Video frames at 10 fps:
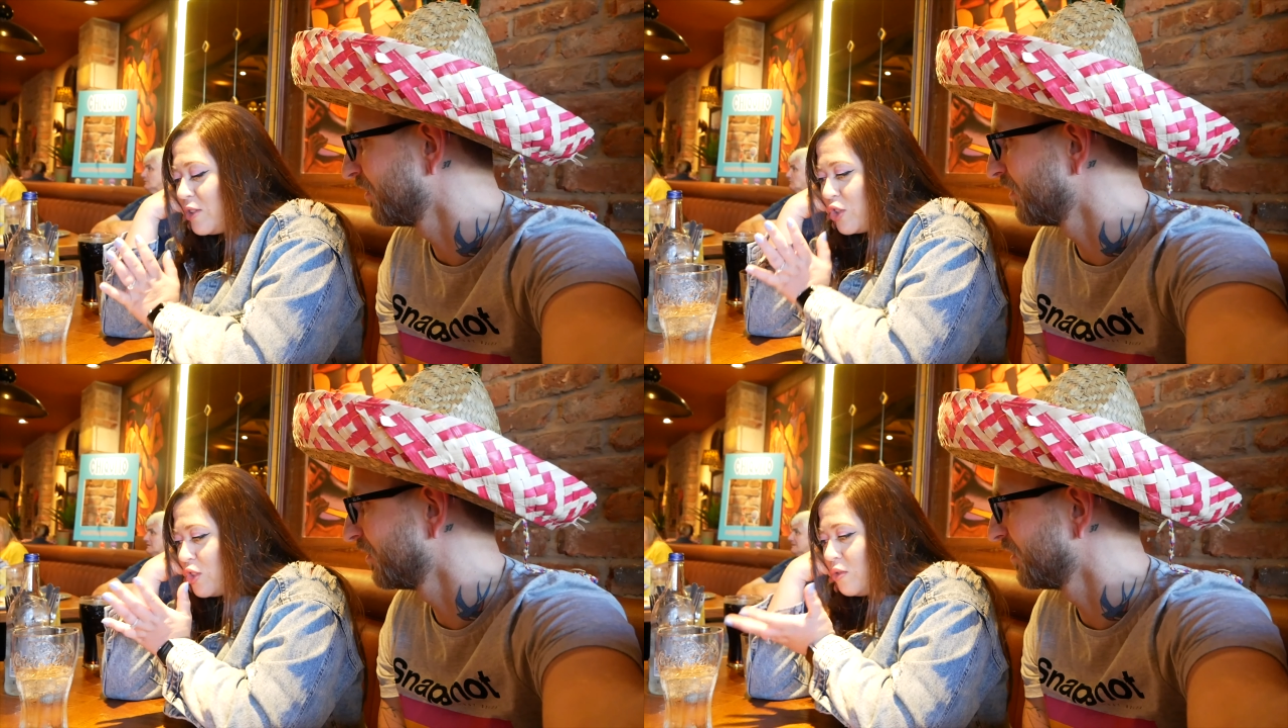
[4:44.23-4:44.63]
I
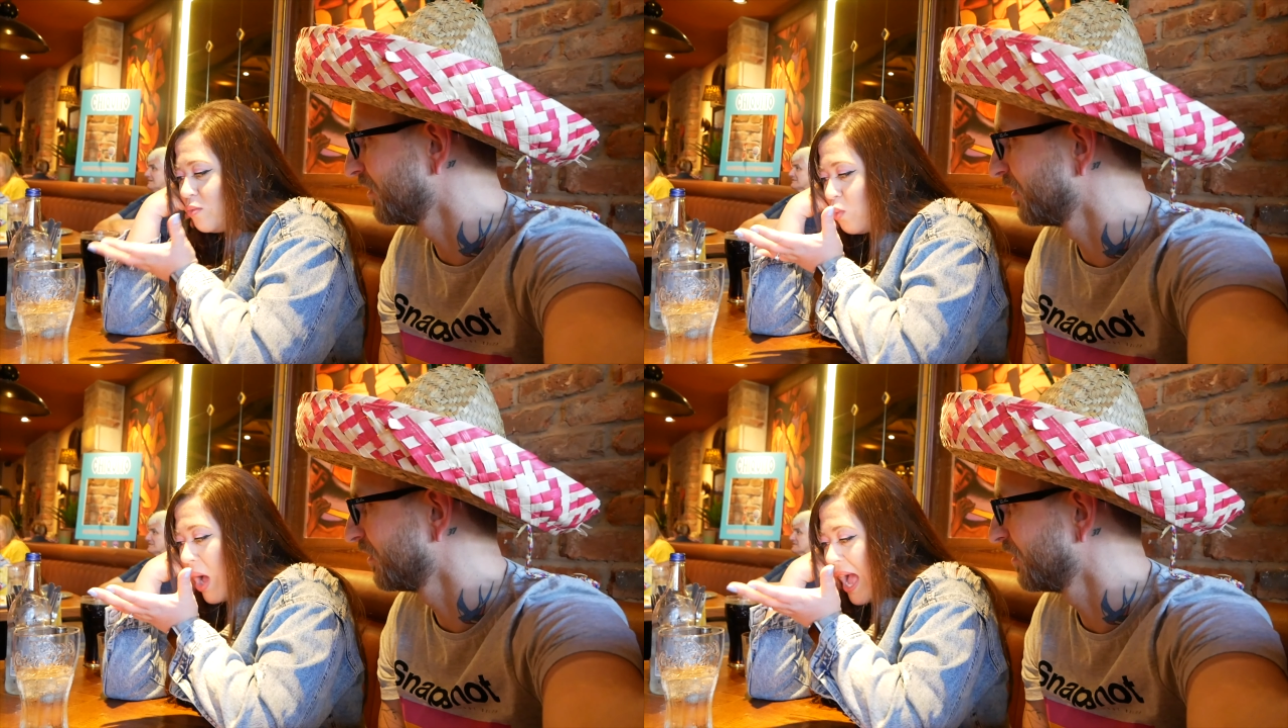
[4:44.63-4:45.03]
just,
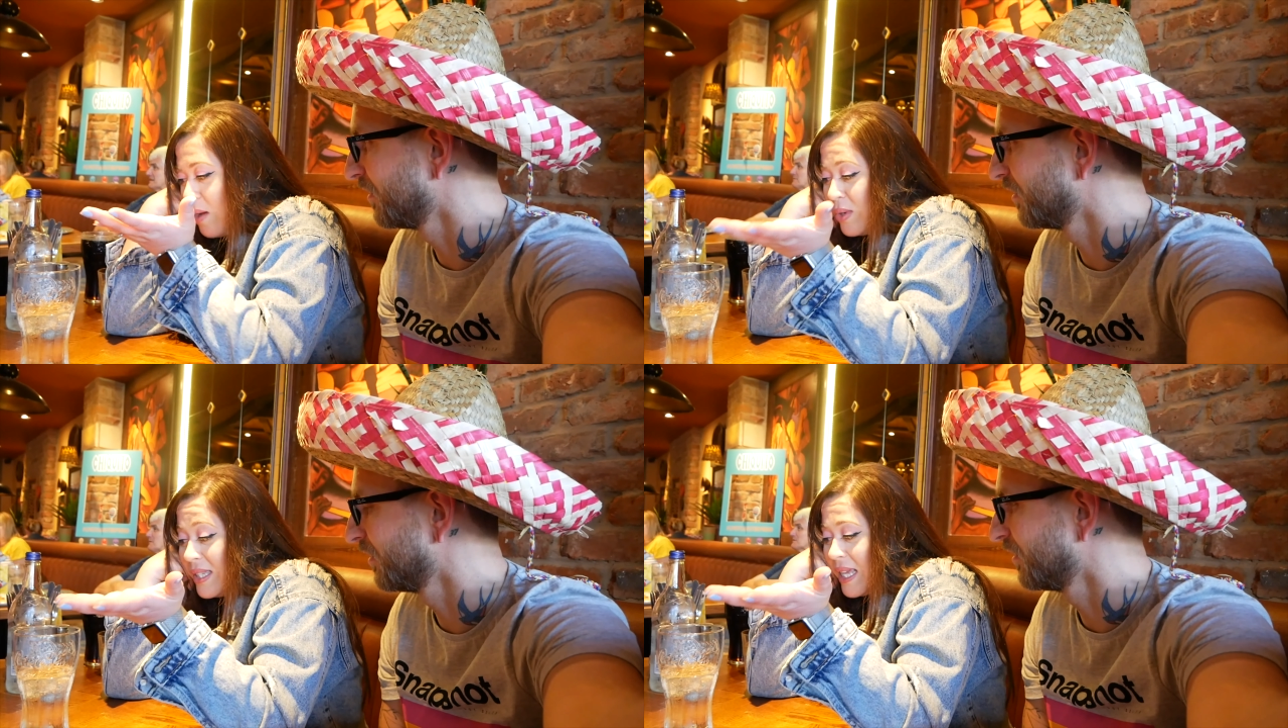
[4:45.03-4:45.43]

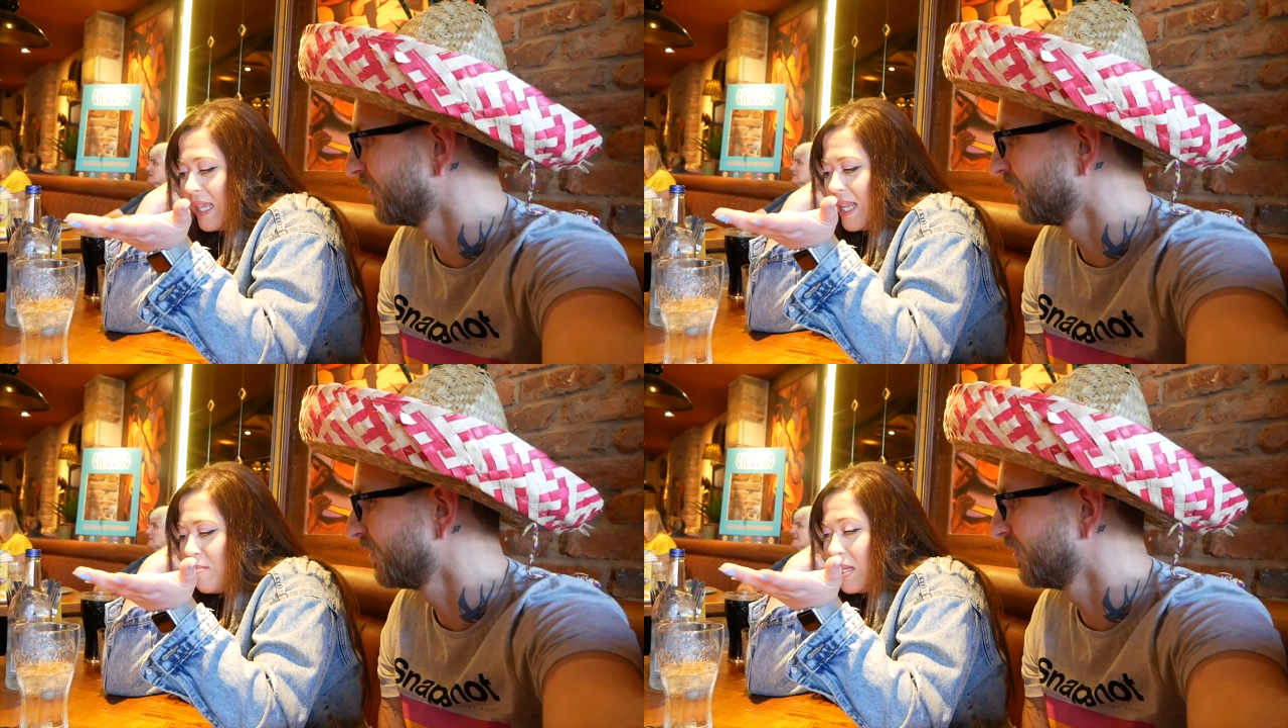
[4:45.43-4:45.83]
how is it
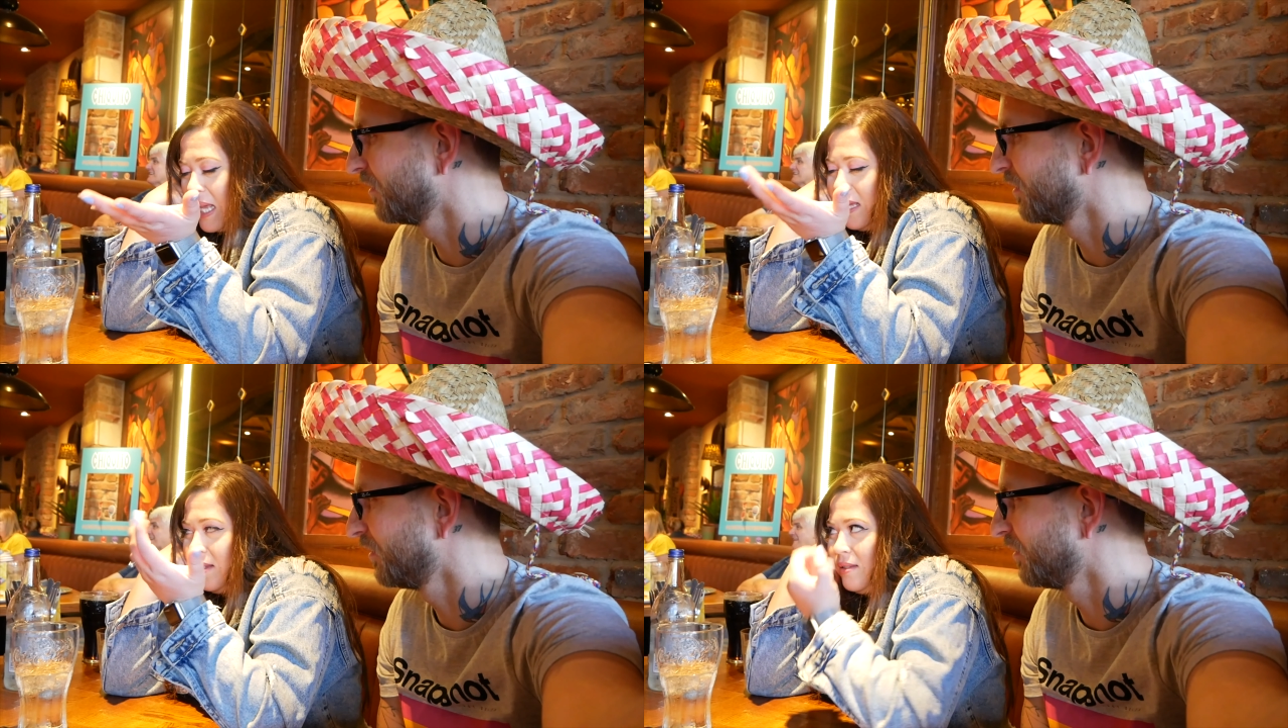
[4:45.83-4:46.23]
a
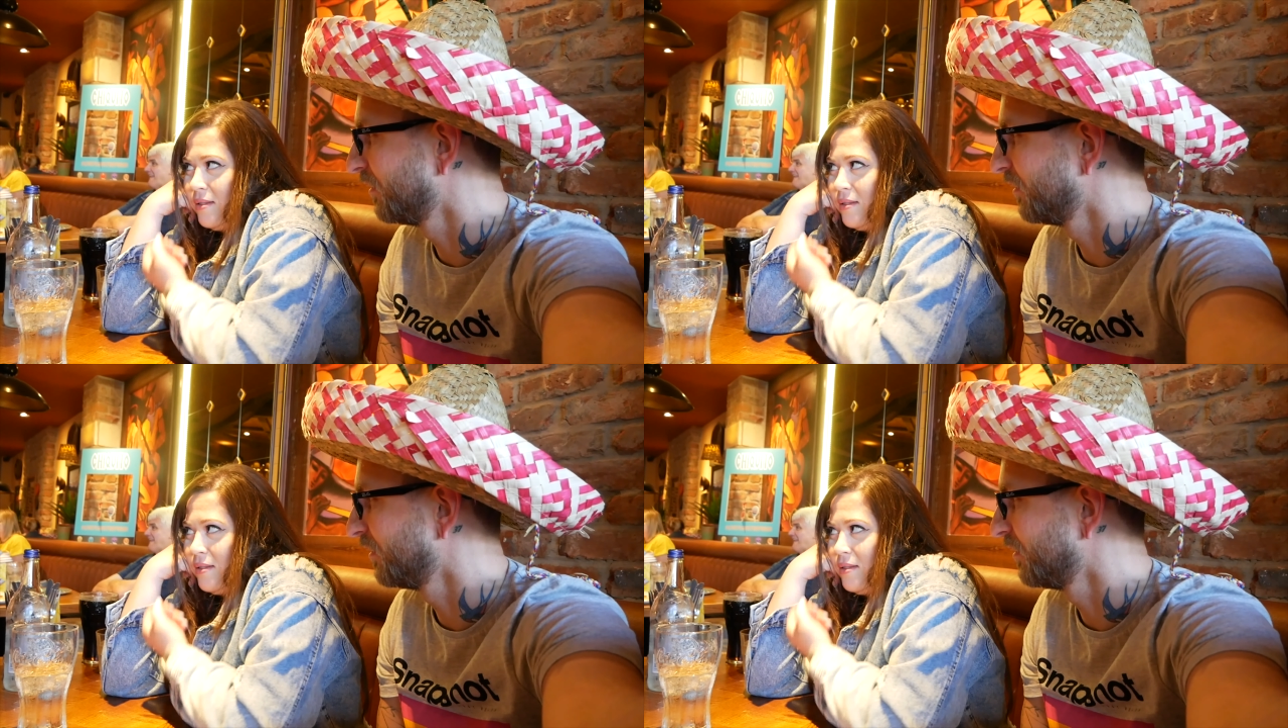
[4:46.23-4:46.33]
lemon?